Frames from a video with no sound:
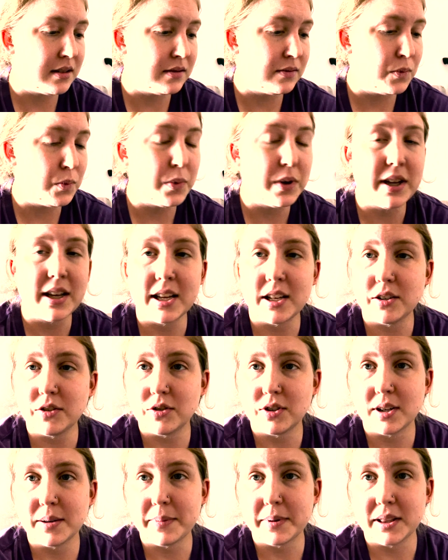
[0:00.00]
weekend
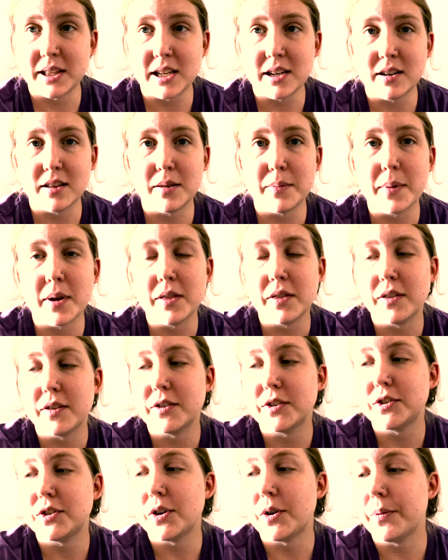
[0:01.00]
trip at the end of the month.
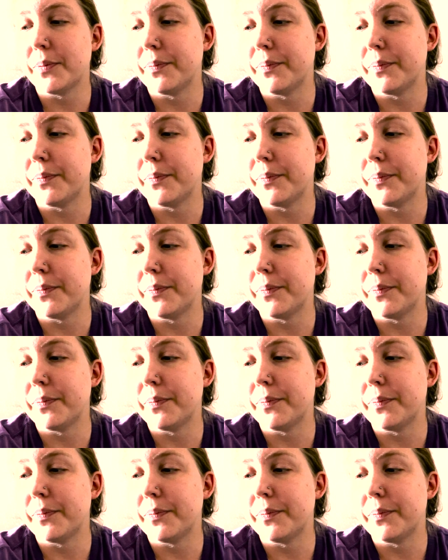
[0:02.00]
So